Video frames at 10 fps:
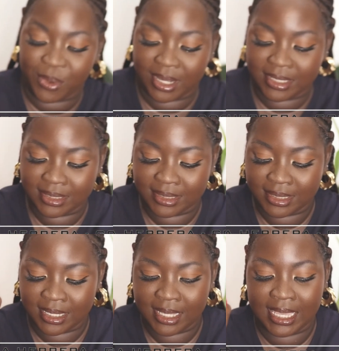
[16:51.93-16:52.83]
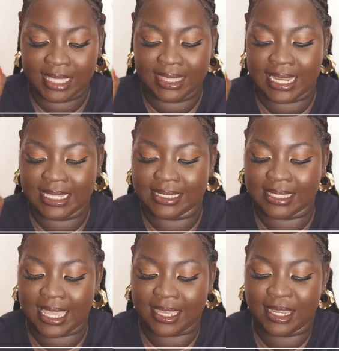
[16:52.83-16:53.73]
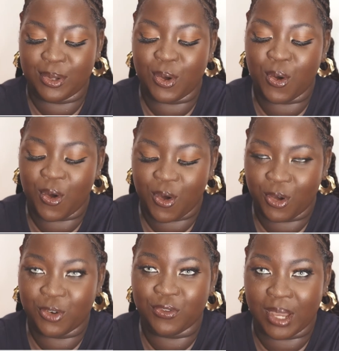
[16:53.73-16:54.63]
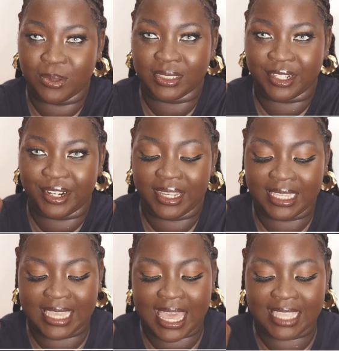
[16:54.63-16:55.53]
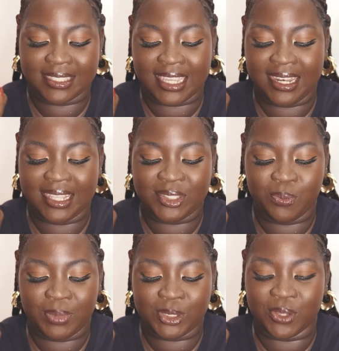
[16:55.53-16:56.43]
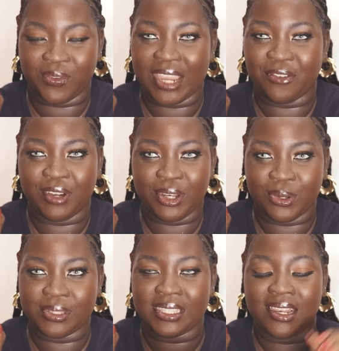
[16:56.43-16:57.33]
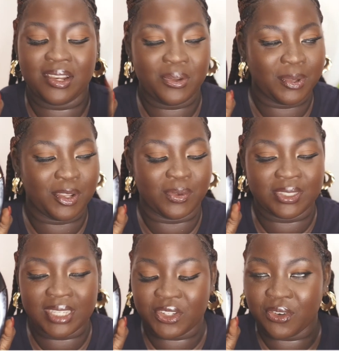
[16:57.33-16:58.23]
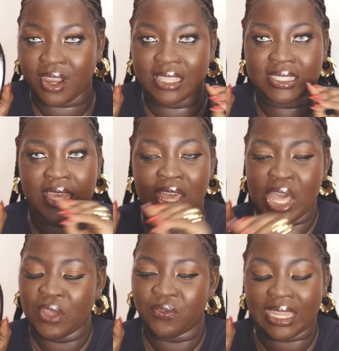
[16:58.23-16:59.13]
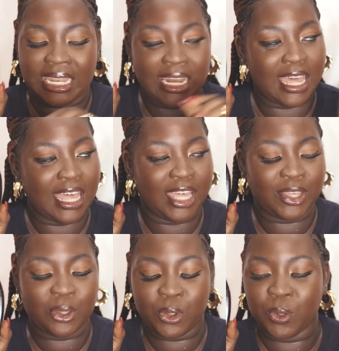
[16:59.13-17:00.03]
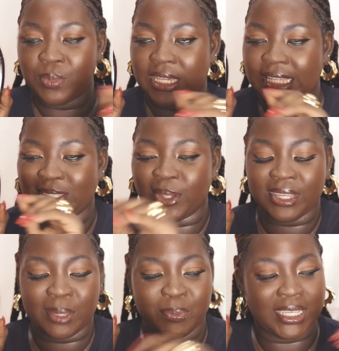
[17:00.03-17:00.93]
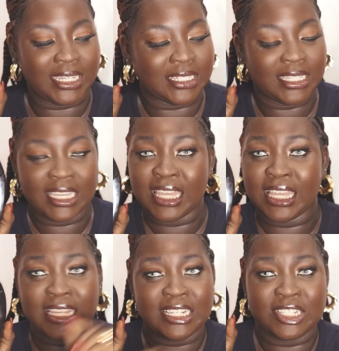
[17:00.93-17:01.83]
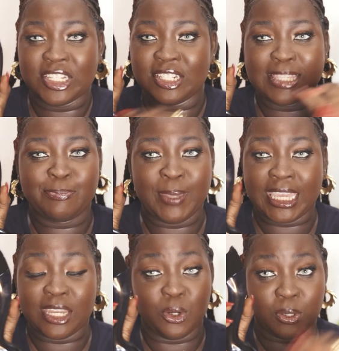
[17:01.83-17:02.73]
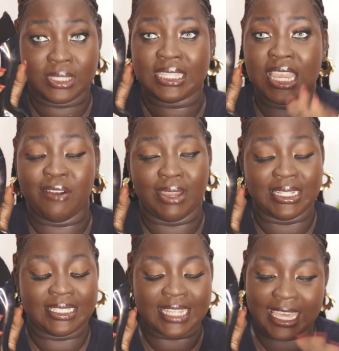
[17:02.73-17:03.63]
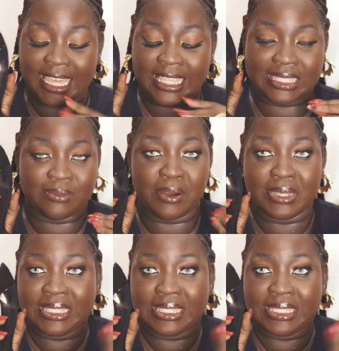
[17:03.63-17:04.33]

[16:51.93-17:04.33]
one that is like an all-rounder. It has a little bit of every note, a little bit of citrus, vanilla, cocoa bean, tonka bean. She's just picking notes here and there. It's very